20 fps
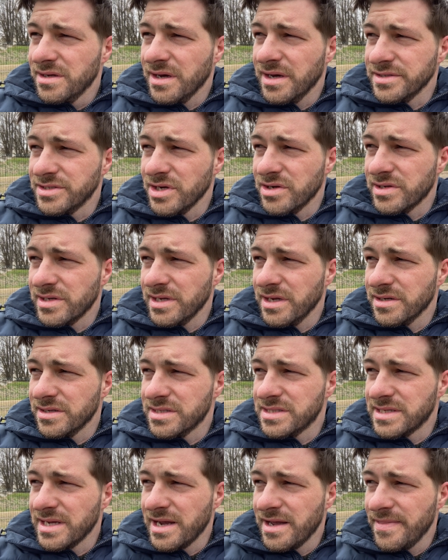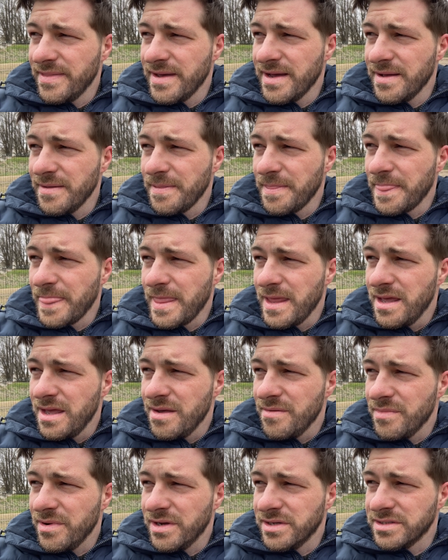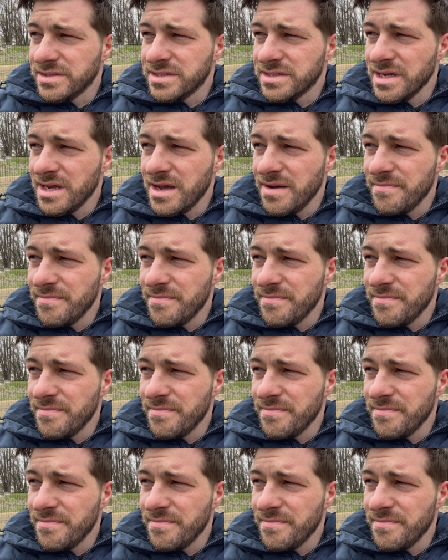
I totally understand that. But